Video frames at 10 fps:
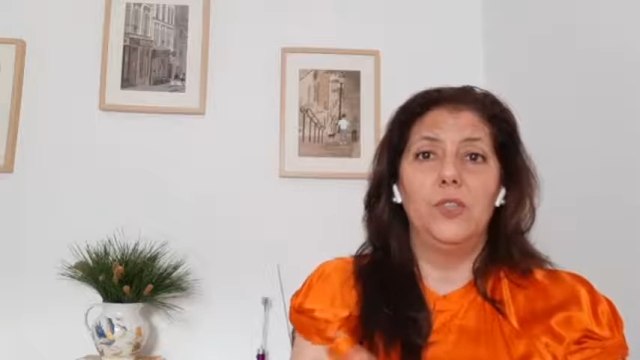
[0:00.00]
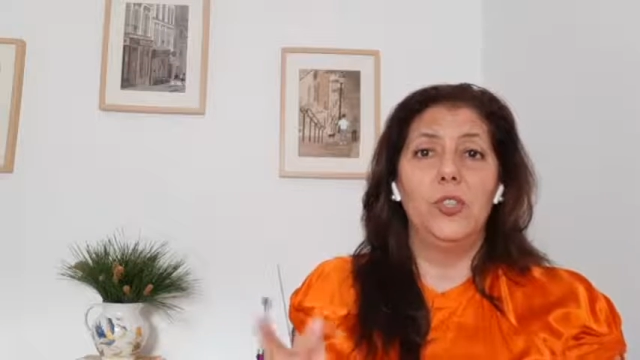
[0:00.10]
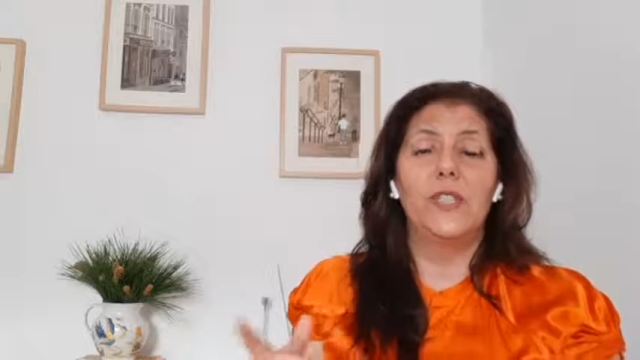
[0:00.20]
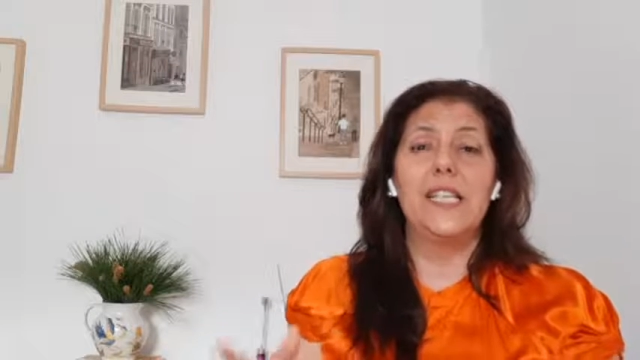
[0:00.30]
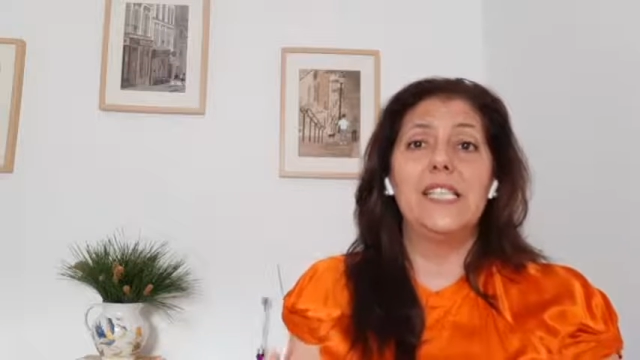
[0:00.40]

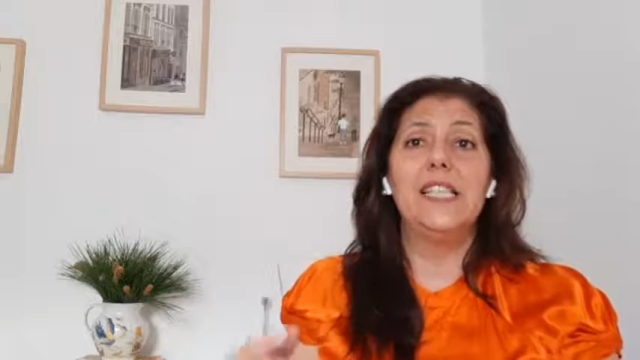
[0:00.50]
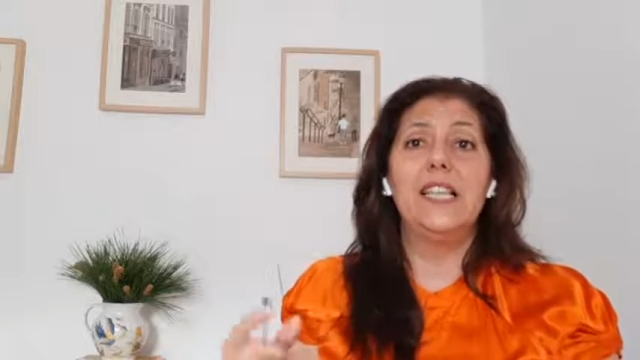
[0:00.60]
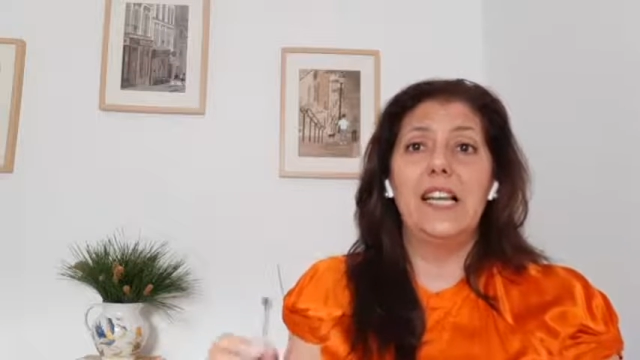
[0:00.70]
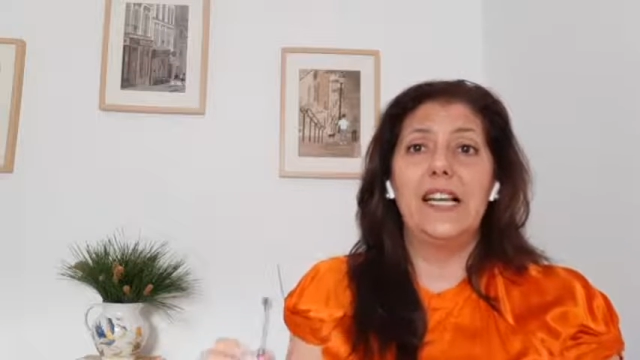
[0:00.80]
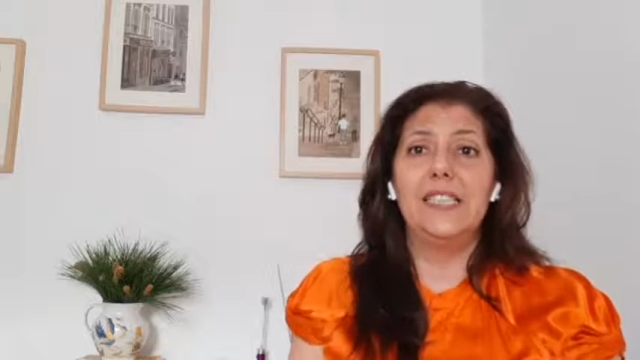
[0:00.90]
You can see
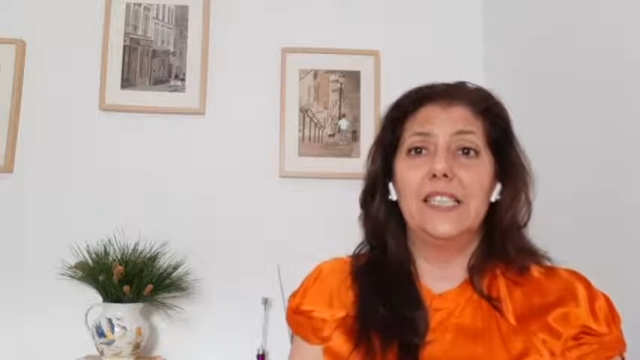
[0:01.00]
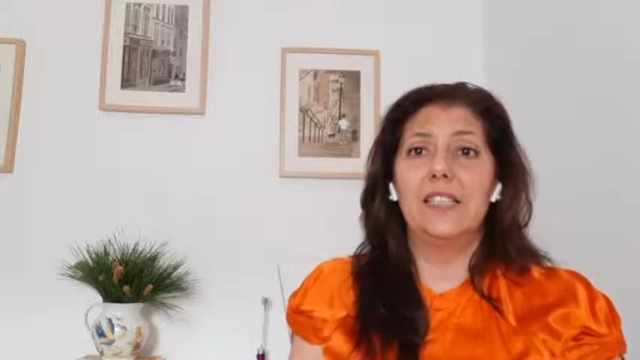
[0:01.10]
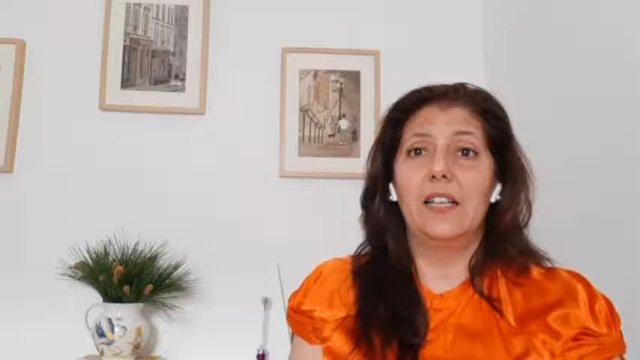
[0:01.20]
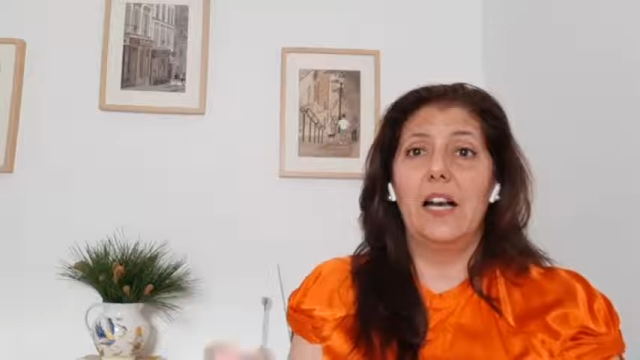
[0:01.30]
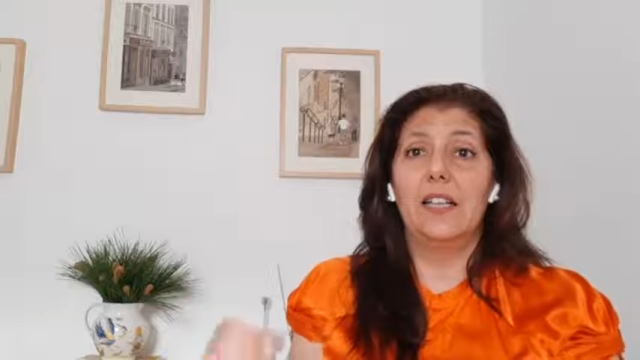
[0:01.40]
the light
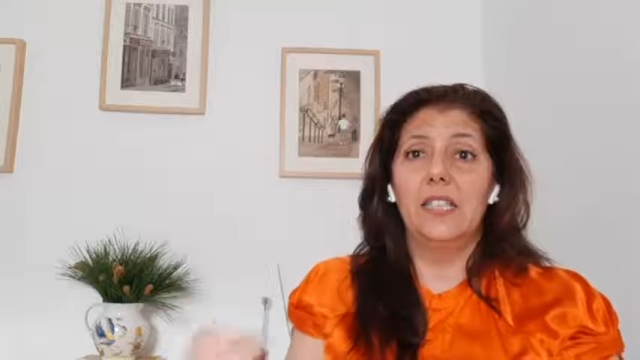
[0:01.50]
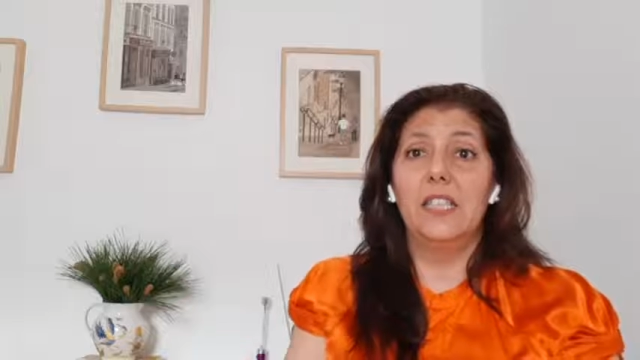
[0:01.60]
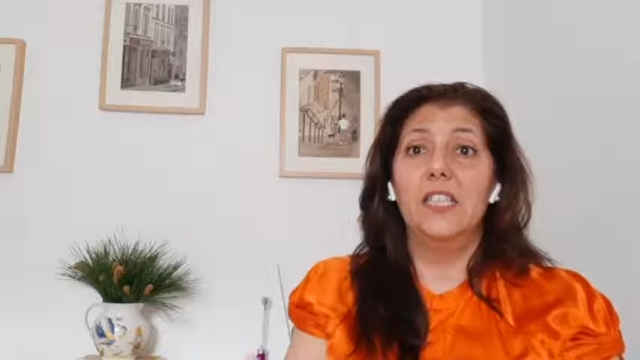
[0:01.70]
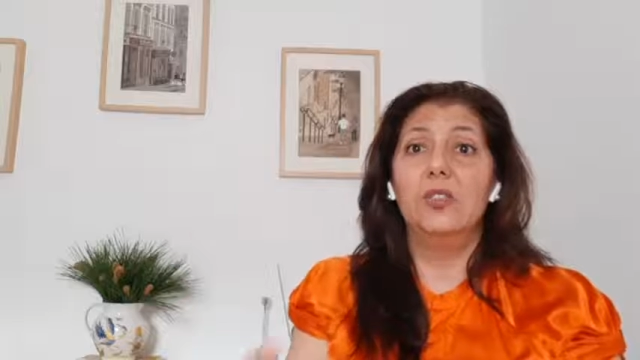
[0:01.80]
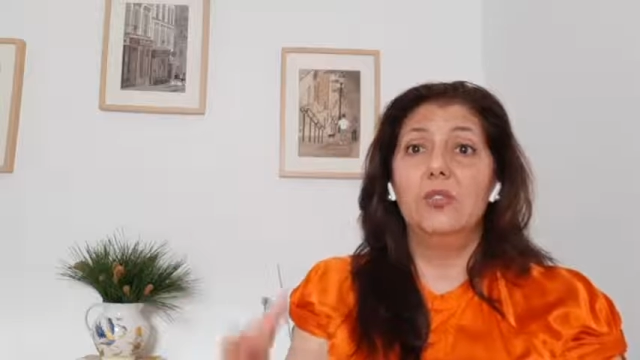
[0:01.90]
at
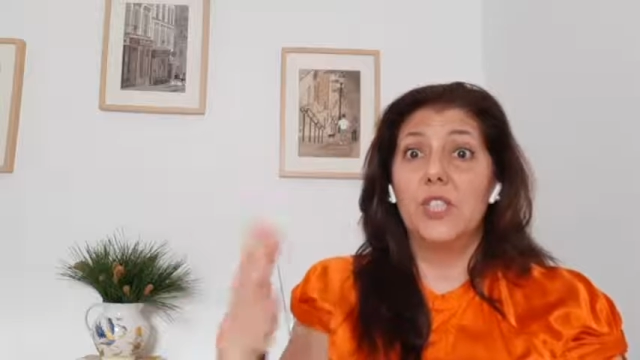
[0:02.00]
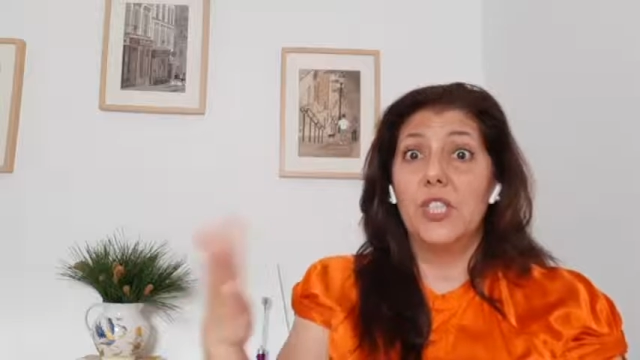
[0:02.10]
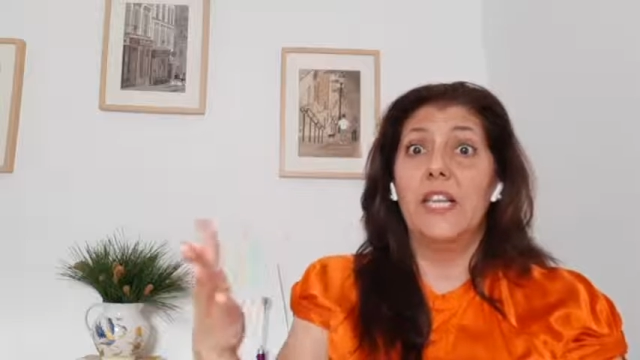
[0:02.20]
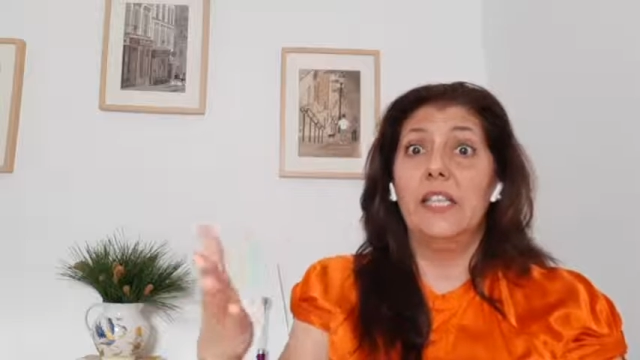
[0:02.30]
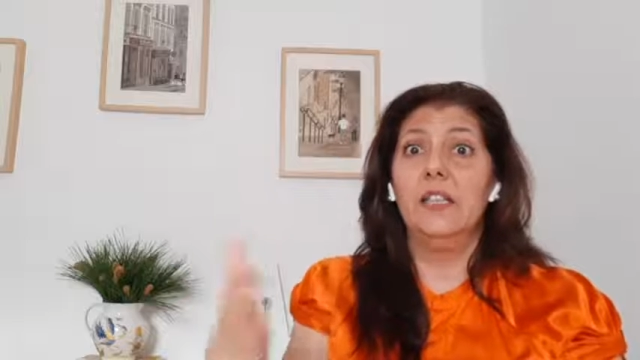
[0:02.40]
the end of the
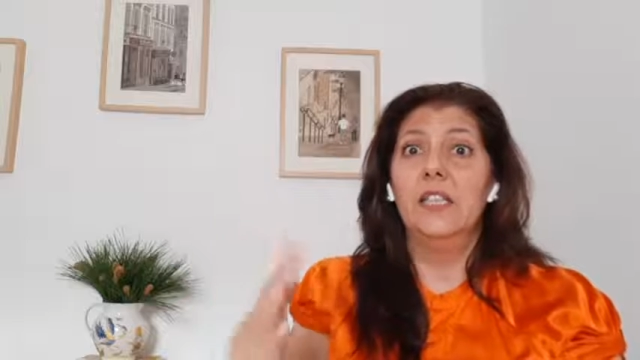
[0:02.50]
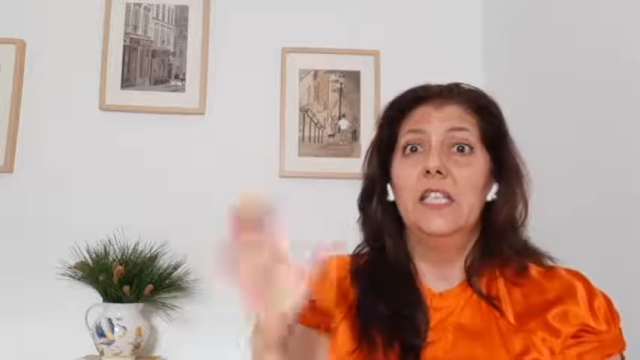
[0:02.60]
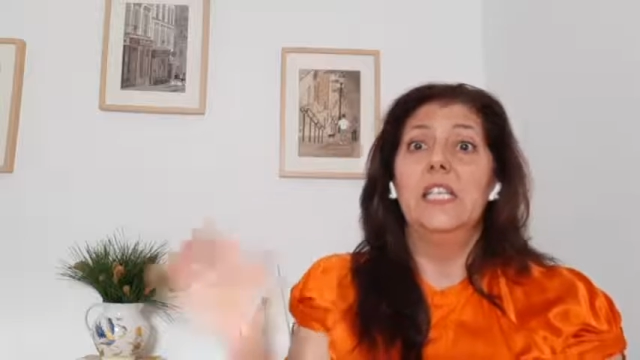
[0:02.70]
tunnel